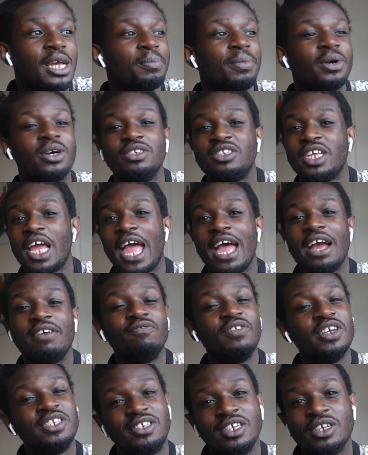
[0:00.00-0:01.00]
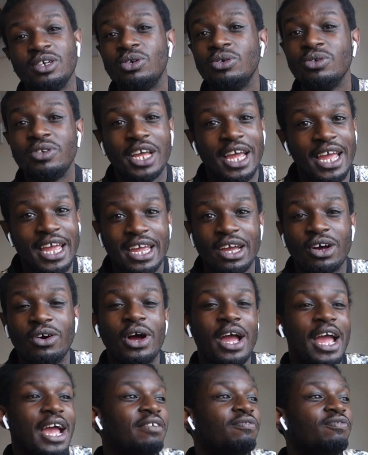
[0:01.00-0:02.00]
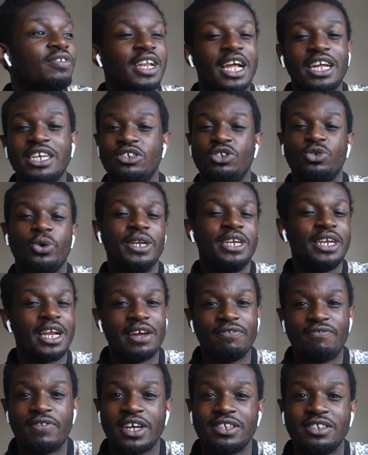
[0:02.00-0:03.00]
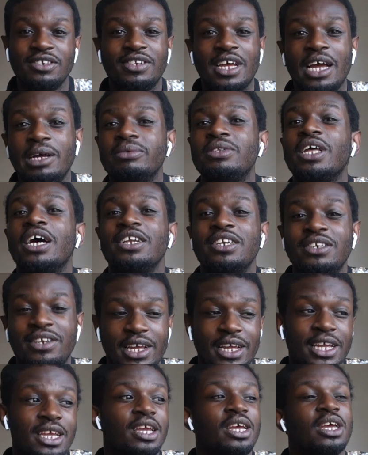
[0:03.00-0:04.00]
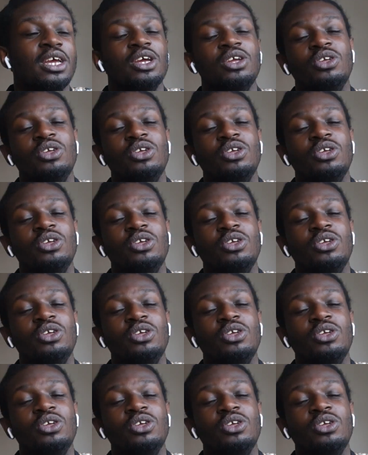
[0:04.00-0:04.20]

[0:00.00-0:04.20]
Because every single day, or every 29,000 times out of the day,